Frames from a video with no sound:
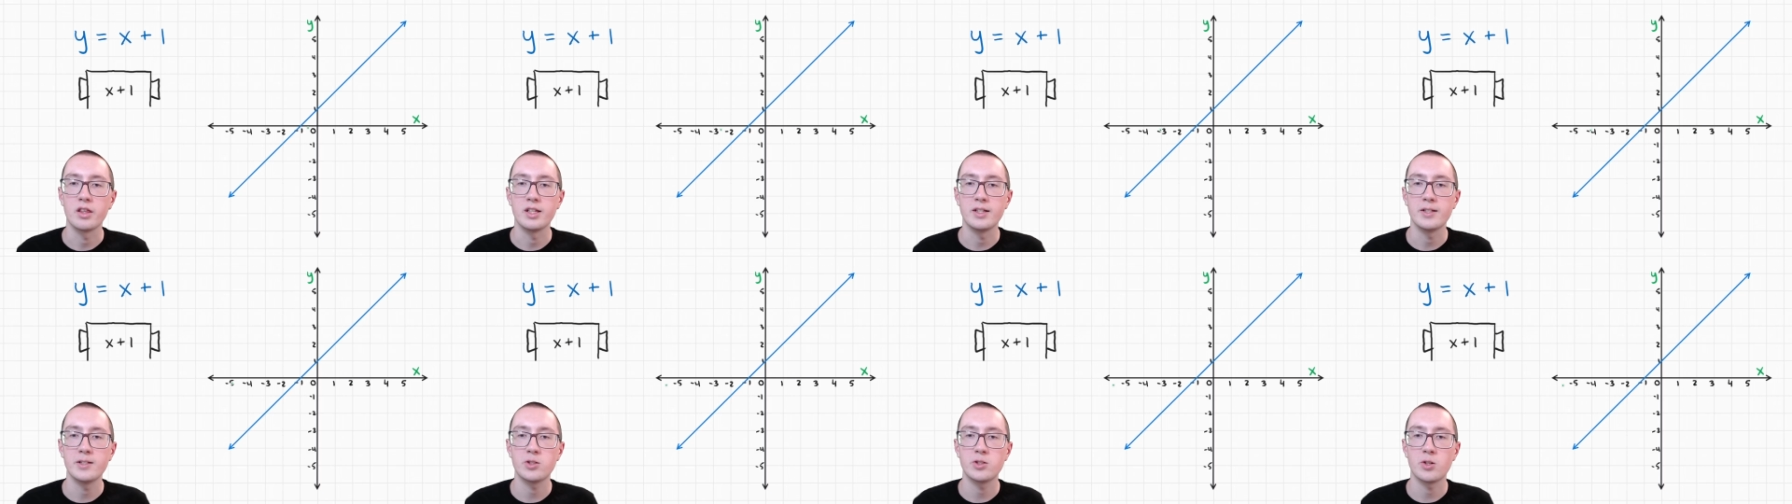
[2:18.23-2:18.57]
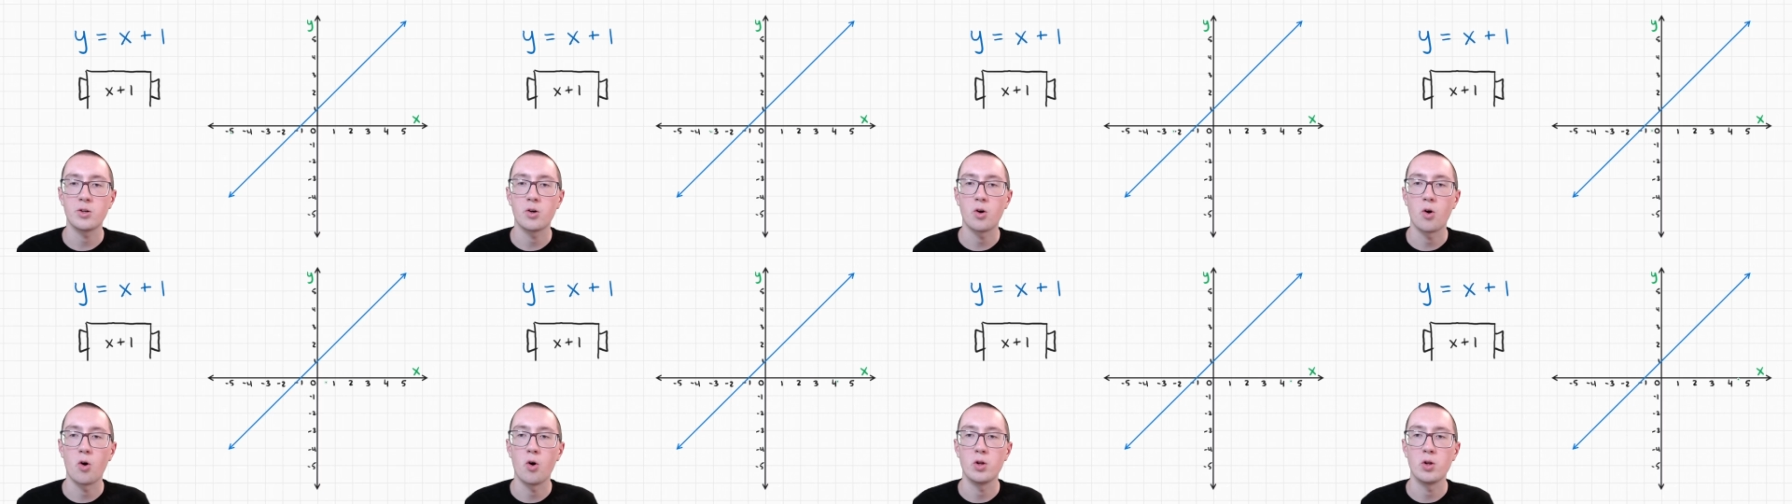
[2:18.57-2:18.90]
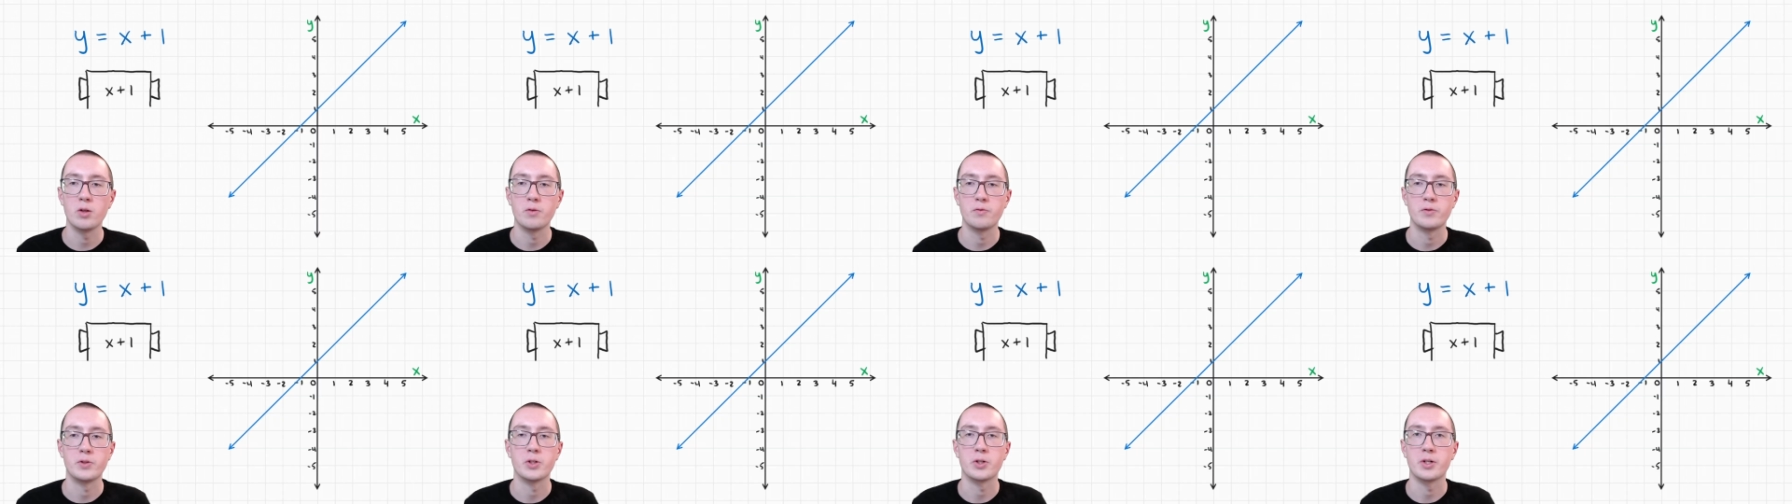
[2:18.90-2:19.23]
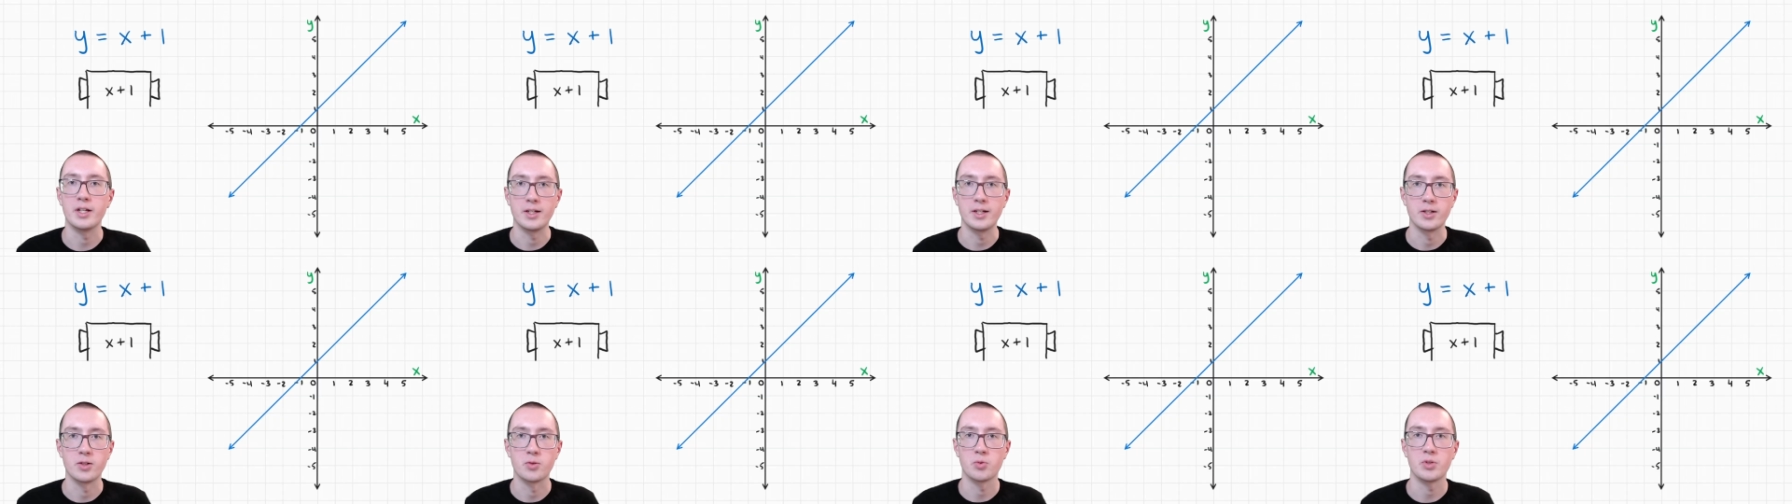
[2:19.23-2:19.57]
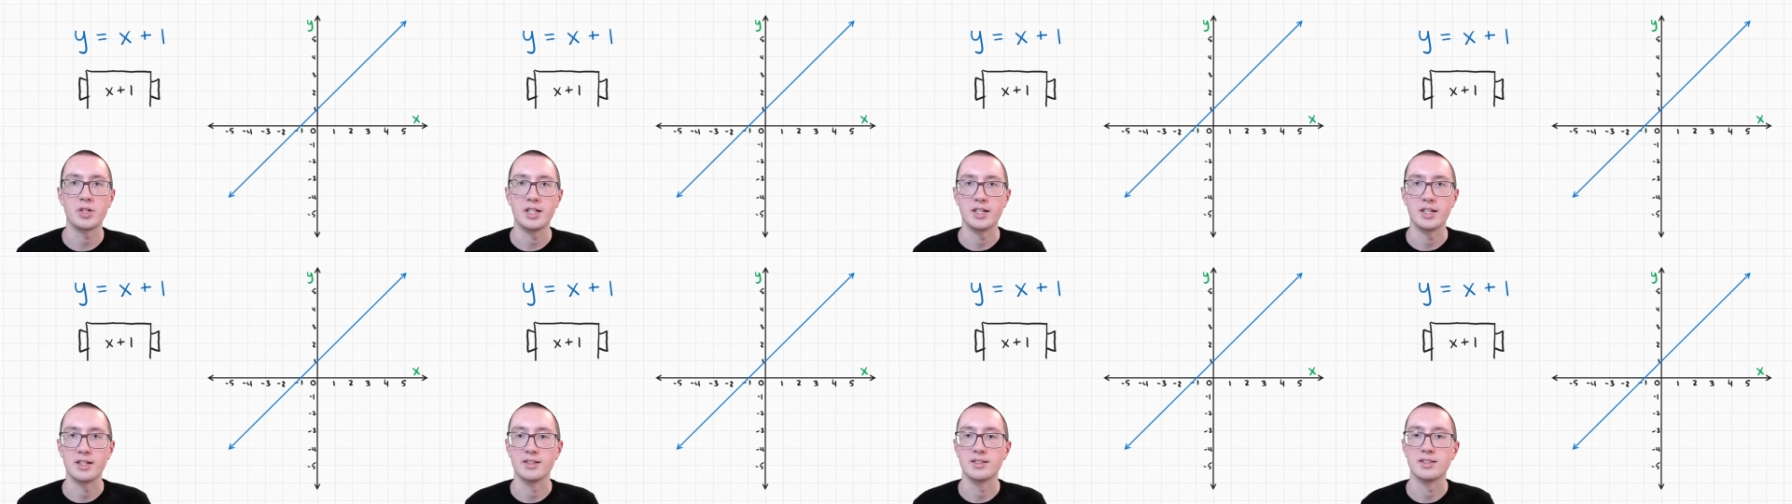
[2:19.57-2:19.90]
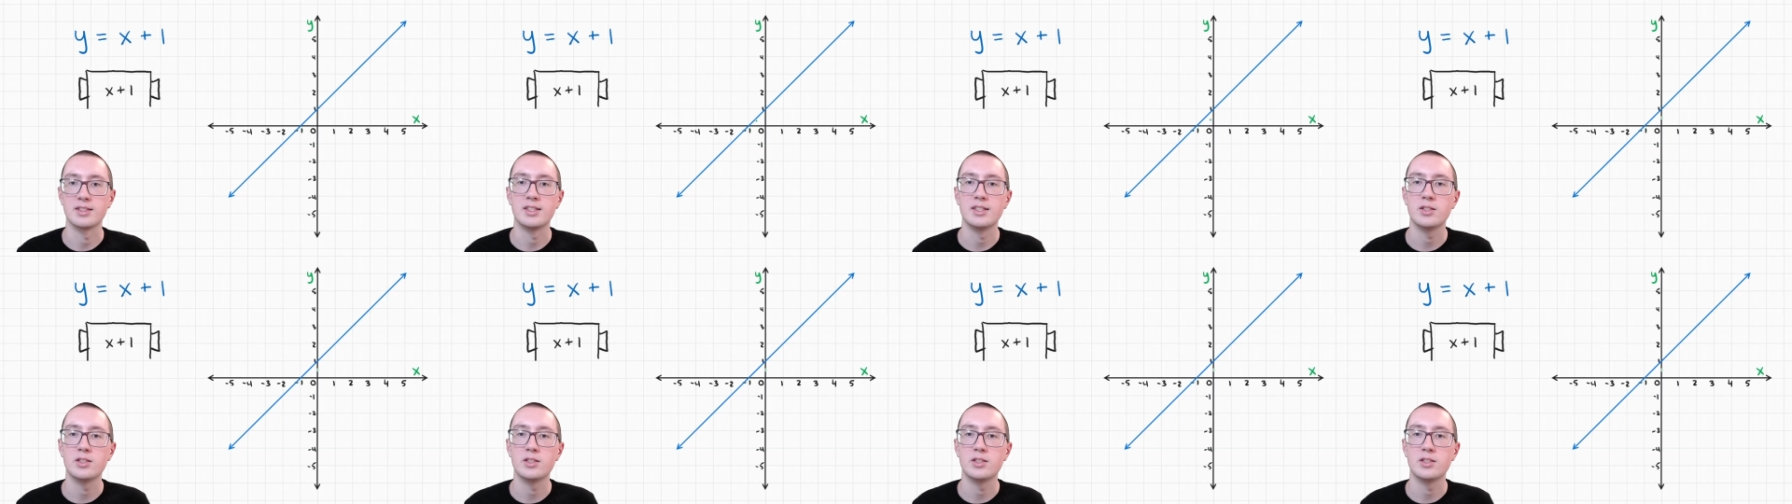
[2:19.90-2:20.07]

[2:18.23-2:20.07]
these are all of your ingredients.